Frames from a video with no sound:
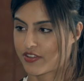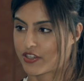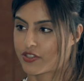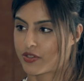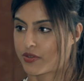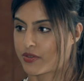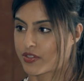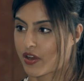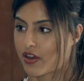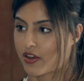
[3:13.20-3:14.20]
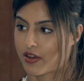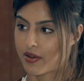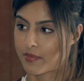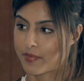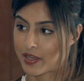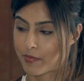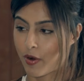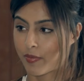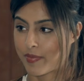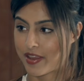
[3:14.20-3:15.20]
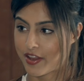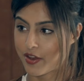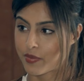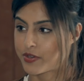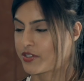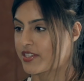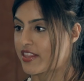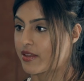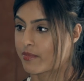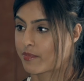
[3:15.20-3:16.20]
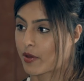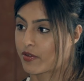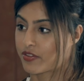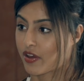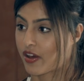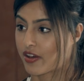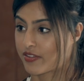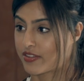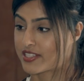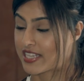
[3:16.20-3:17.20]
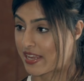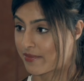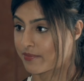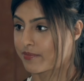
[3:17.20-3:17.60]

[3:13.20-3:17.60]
issues are a bigger problem here, or would you say that both are the same?